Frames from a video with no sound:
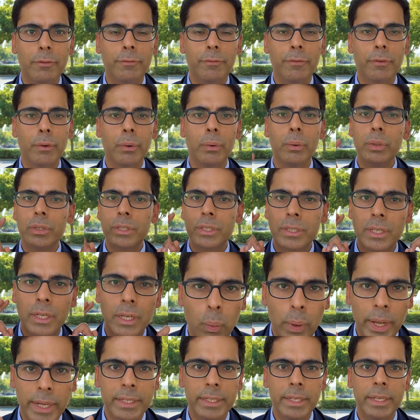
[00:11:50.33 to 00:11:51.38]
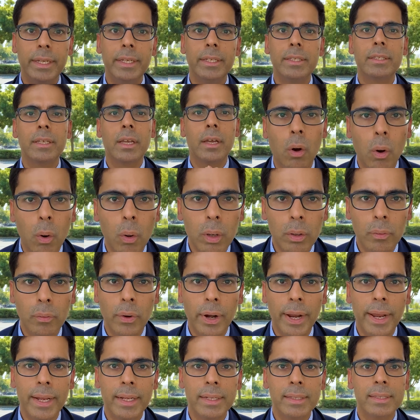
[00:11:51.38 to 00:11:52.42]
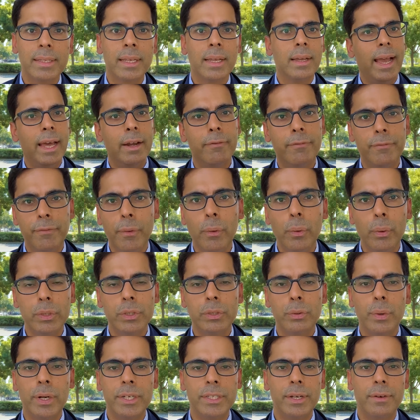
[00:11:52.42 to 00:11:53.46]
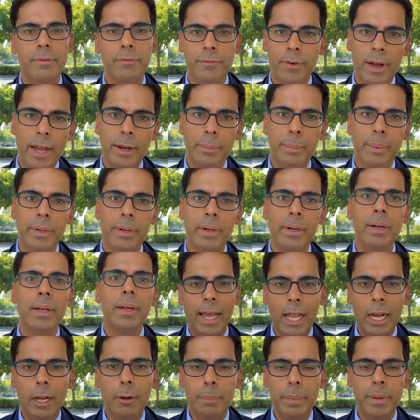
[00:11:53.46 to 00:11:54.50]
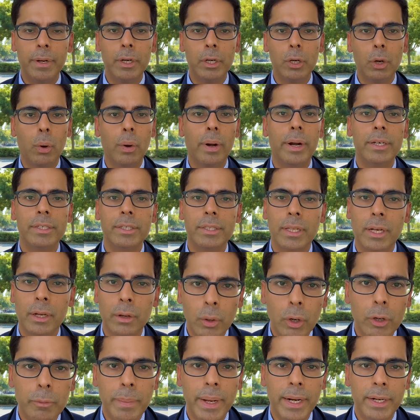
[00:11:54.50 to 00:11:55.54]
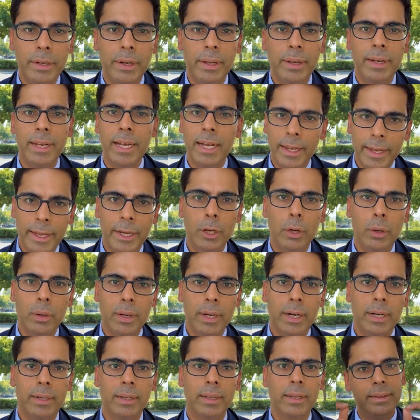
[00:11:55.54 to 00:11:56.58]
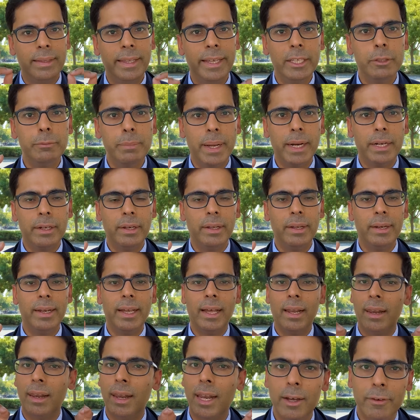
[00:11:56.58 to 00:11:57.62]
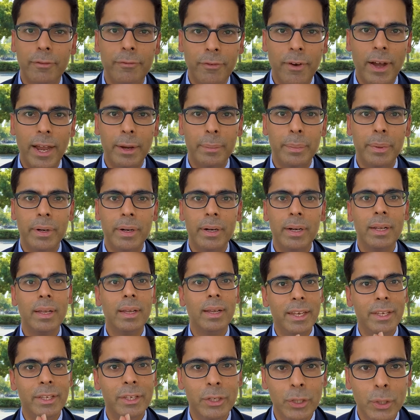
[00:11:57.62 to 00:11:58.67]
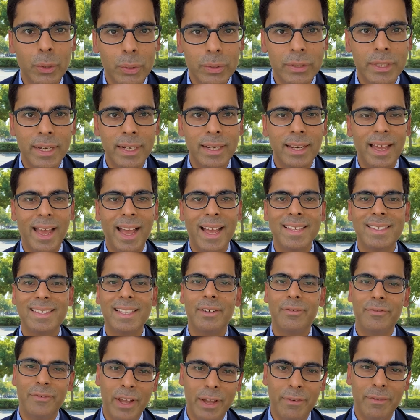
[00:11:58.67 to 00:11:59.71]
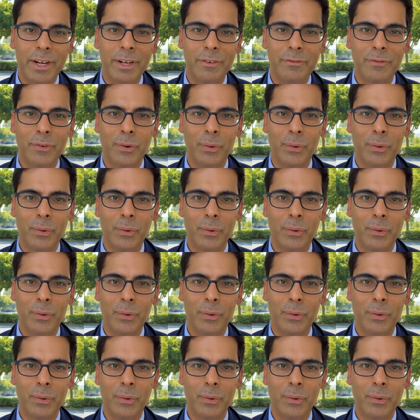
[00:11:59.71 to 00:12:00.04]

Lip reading: of fruits, veggies, whole grains, and foods rich in fiber help nourish the good bacteria in your gut. These bacteria love fiber and use it as their favorite